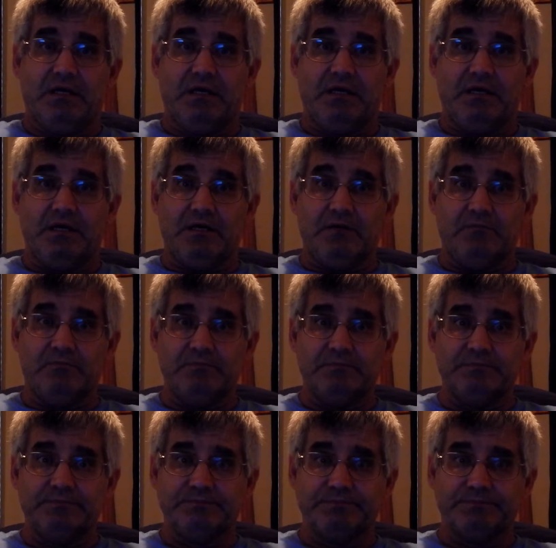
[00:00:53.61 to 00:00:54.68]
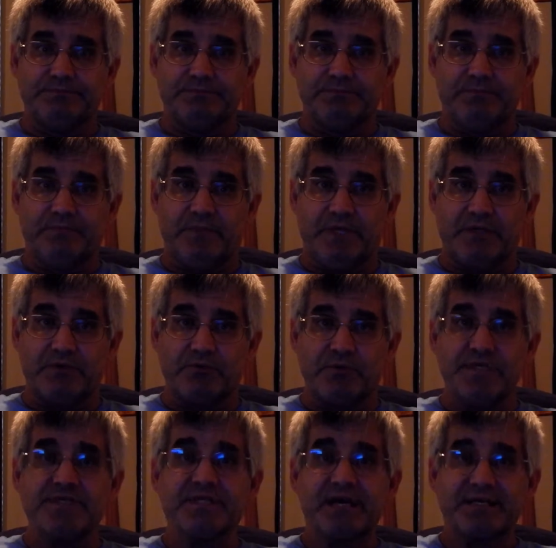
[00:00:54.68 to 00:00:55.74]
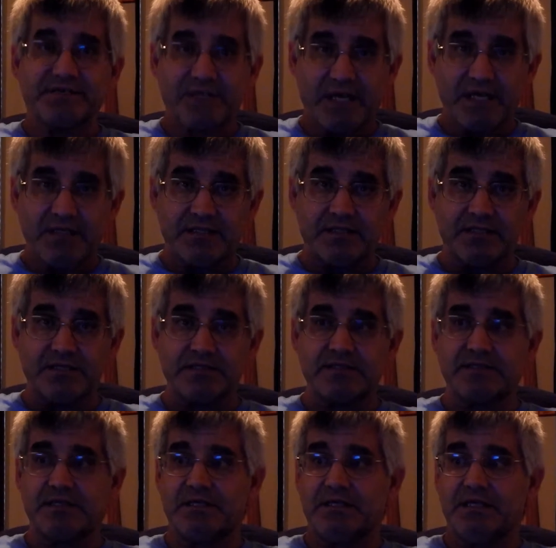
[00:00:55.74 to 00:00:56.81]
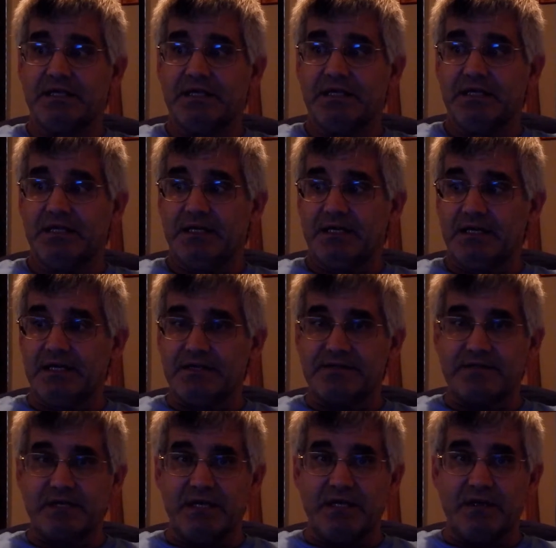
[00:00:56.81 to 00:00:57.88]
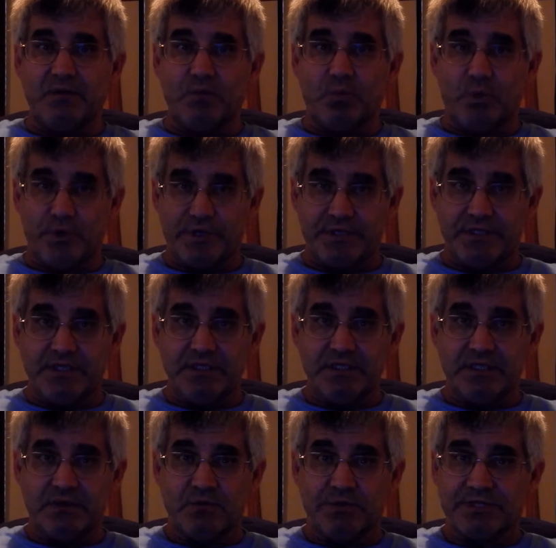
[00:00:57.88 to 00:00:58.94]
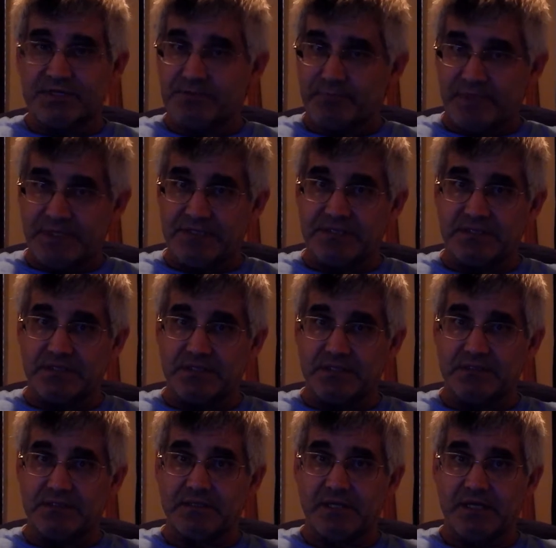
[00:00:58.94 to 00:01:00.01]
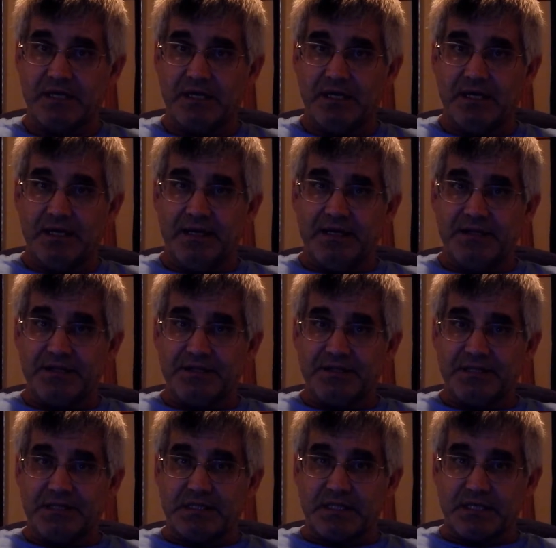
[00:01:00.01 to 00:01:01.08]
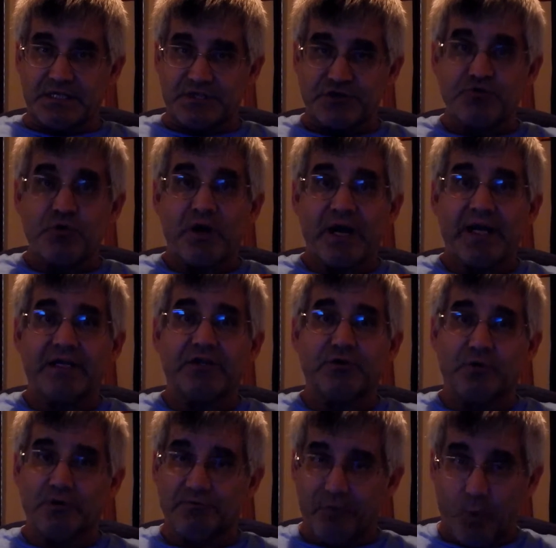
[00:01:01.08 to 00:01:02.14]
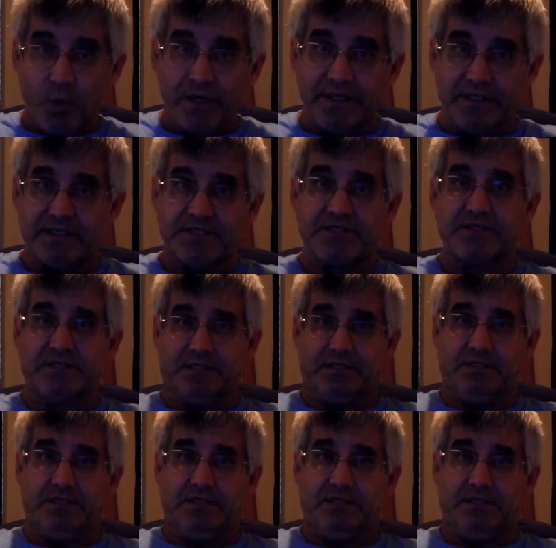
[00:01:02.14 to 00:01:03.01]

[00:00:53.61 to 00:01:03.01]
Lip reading: Now, the reason I say this is that we're dealing with a species that is trying to avoid us.